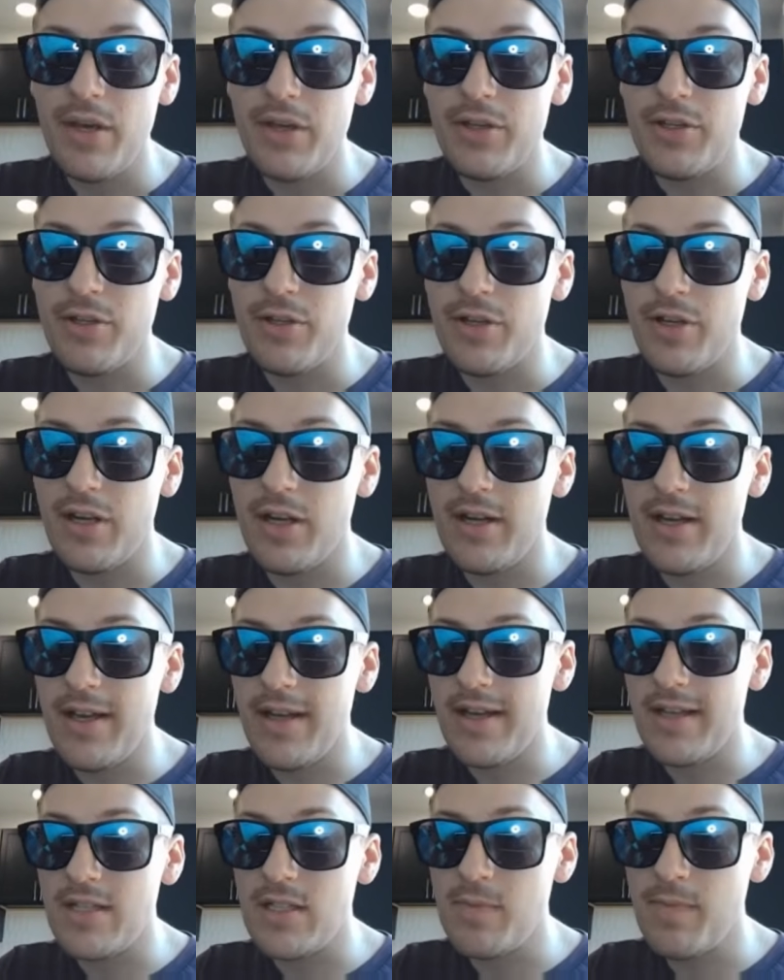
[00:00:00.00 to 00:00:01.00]
you're going to
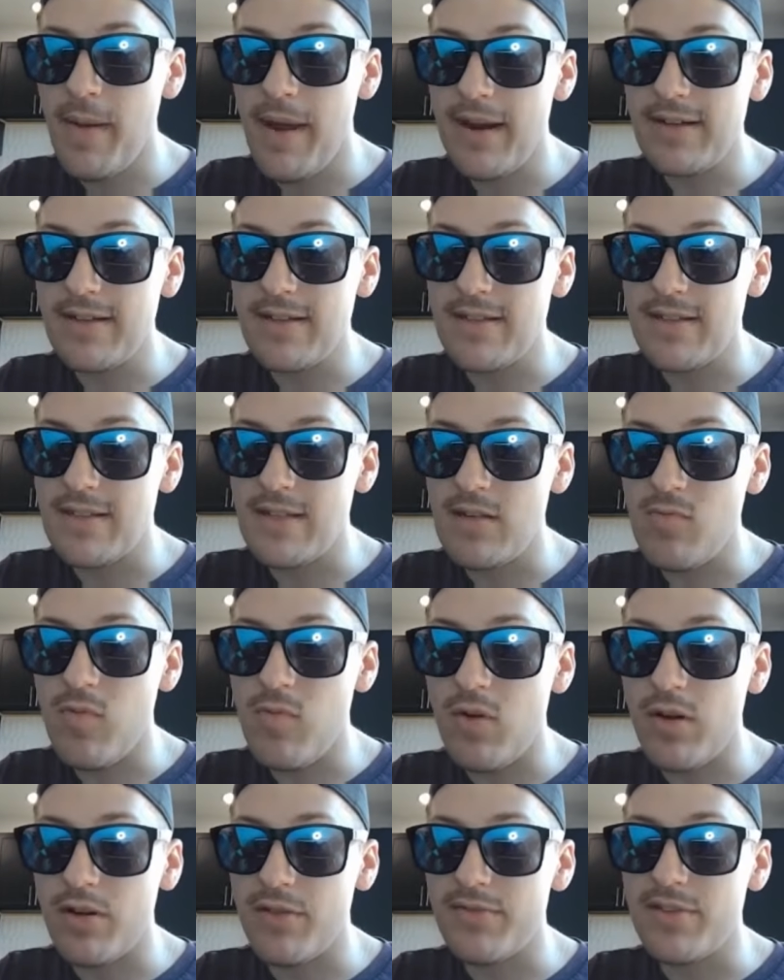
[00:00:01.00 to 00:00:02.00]
expect to see
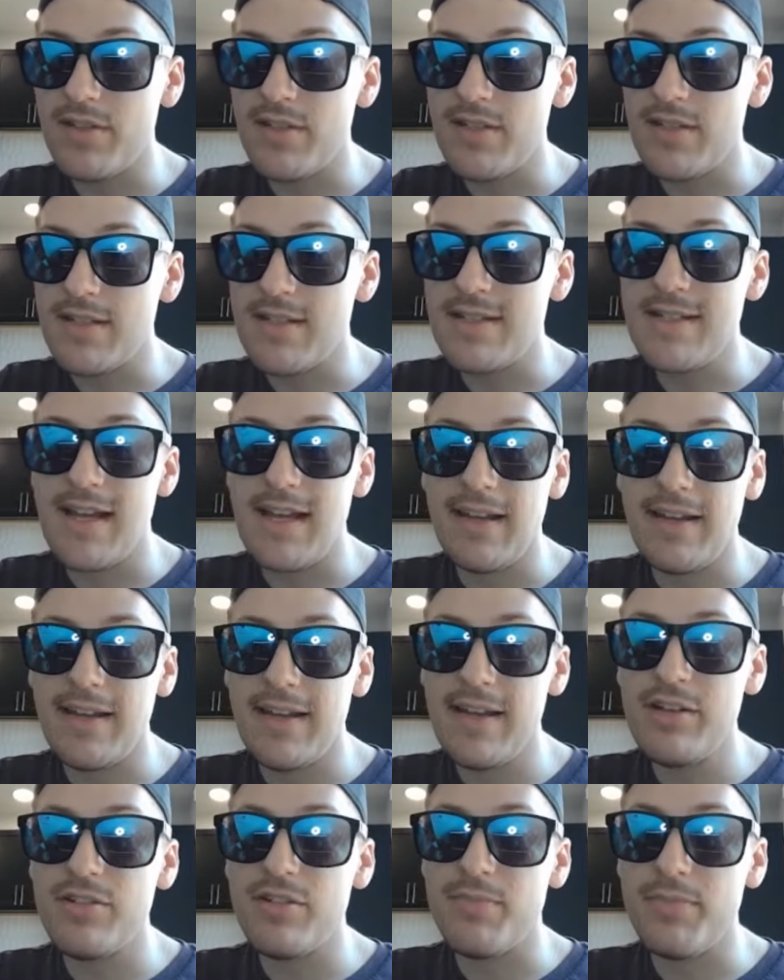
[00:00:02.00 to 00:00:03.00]
one of these
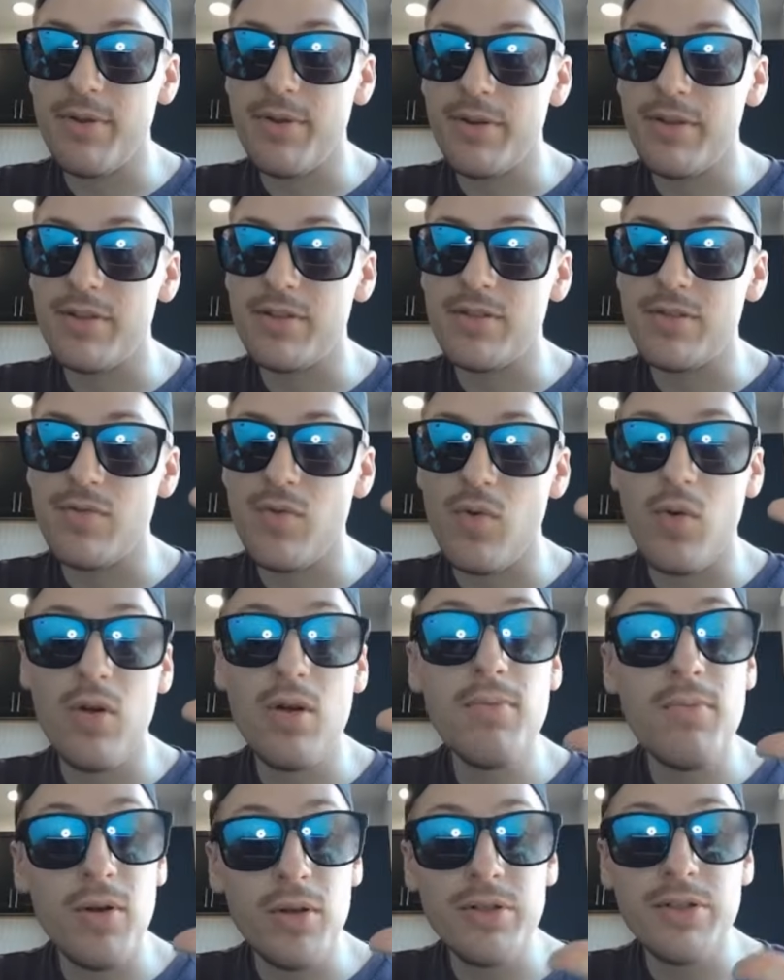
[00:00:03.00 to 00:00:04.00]
consolidation periods
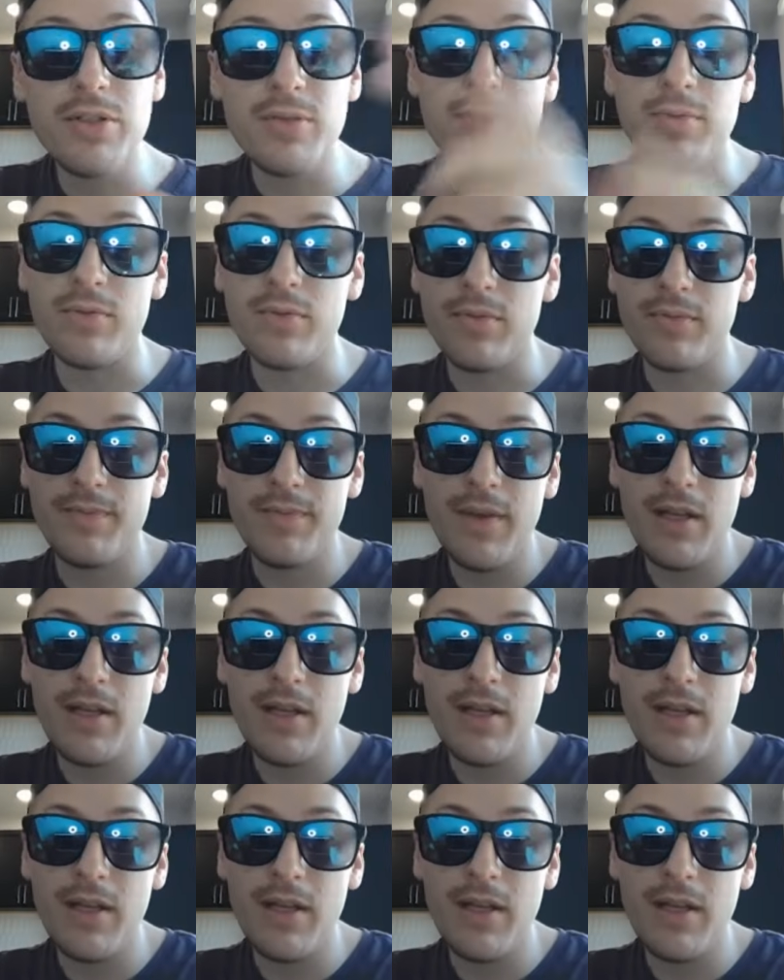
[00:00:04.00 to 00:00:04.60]
or multiple.